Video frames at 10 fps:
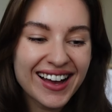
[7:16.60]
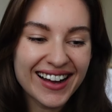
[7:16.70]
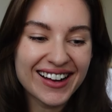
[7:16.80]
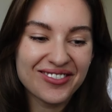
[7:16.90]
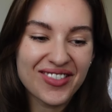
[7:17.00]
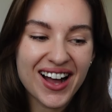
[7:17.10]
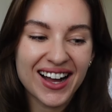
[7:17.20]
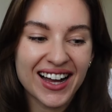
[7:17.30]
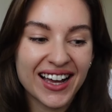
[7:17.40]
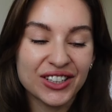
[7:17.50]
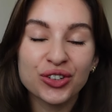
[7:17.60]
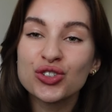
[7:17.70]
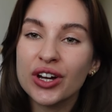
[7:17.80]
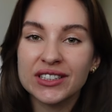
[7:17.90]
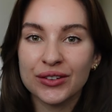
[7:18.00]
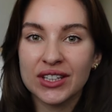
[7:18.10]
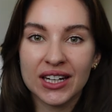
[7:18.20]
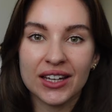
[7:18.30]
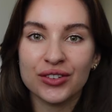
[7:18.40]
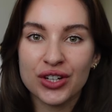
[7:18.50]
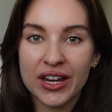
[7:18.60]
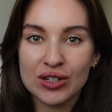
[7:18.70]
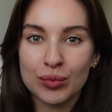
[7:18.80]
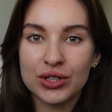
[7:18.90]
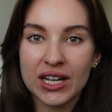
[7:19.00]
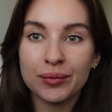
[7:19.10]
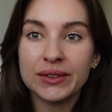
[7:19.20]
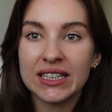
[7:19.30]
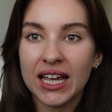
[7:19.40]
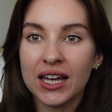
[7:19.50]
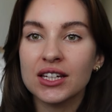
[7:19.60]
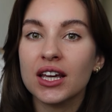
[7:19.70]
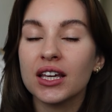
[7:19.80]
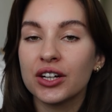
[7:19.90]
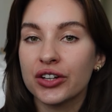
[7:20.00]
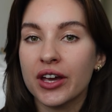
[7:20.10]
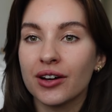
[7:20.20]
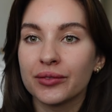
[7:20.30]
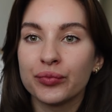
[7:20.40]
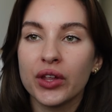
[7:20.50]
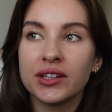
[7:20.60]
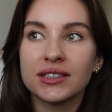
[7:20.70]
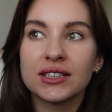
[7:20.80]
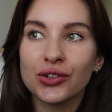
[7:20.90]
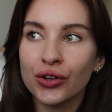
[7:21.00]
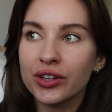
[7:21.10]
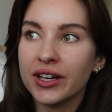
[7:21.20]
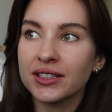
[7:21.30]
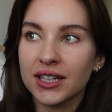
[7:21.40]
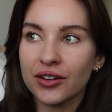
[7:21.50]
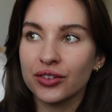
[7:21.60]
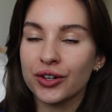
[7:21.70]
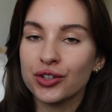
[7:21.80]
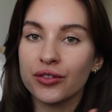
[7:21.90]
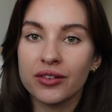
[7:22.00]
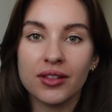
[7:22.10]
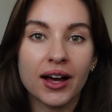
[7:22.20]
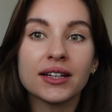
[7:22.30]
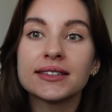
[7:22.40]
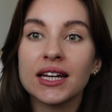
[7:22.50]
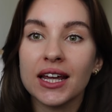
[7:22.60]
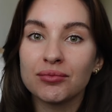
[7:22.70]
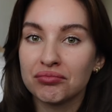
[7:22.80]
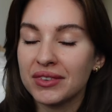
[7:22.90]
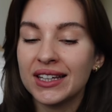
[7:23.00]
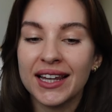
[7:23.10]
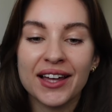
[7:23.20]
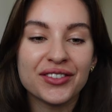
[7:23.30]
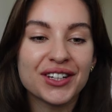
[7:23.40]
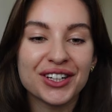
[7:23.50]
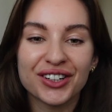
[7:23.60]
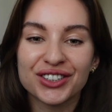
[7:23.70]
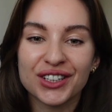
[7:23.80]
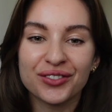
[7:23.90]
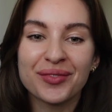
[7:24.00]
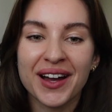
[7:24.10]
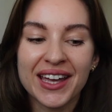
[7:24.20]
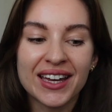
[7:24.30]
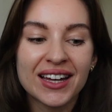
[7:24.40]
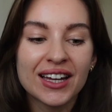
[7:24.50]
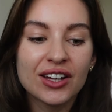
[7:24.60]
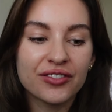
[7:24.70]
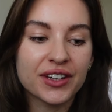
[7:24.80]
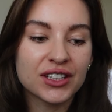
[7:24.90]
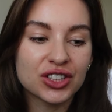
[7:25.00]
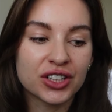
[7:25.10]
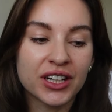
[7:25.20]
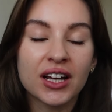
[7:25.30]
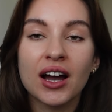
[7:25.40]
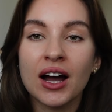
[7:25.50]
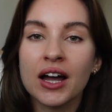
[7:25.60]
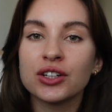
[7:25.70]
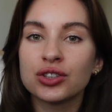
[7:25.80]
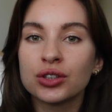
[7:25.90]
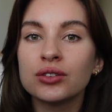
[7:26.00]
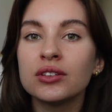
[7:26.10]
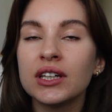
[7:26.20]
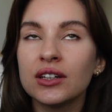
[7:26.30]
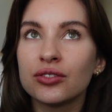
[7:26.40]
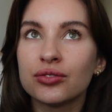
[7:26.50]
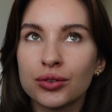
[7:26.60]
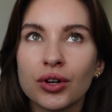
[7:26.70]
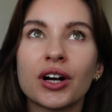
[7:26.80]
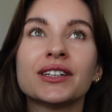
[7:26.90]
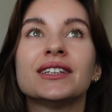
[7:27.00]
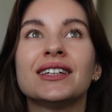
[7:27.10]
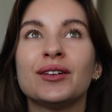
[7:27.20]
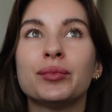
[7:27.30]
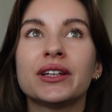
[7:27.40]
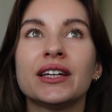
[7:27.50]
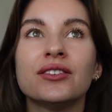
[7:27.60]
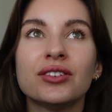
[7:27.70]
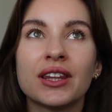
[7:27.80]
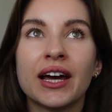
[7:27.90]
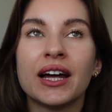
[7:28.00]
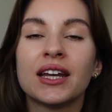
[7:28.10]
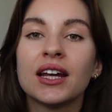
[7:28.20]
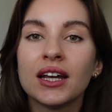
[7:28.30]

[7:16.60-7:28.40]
I told you guys I was going to give you tangible tips, and here they are. And this is all the things that I've learned over the last 11 years of my fitness journey. I truly, full-heartedly believe that